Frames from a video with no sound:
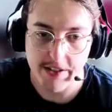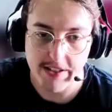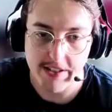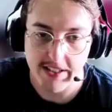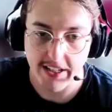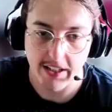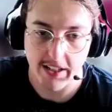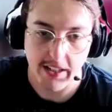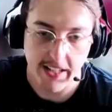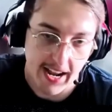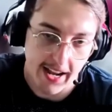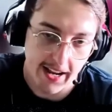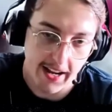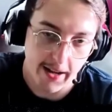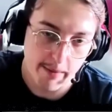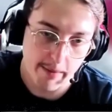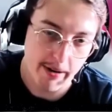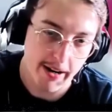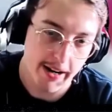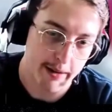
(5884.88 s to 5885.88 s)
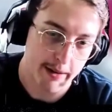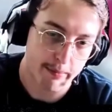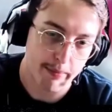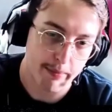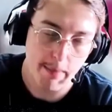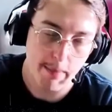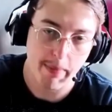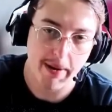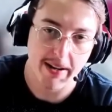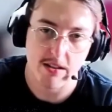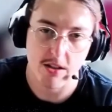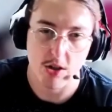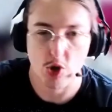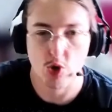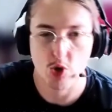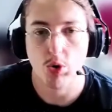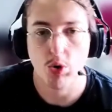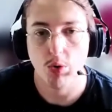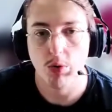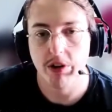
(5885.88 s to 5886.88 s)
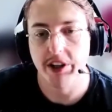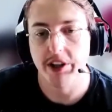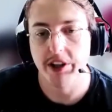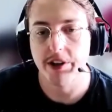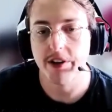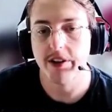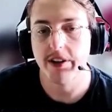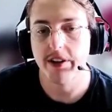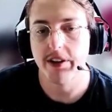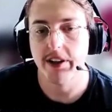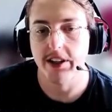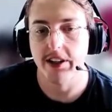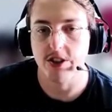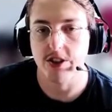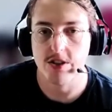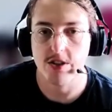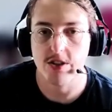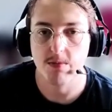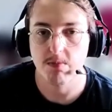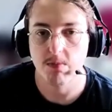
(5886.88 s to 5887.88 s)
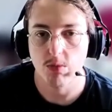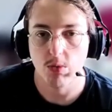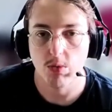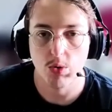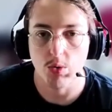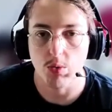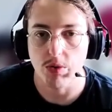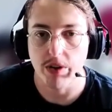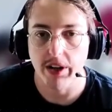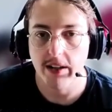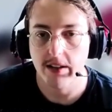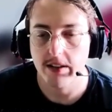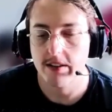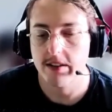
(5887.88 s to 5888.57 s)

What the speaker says: saying, yeah, I bypass this roll here and just do that.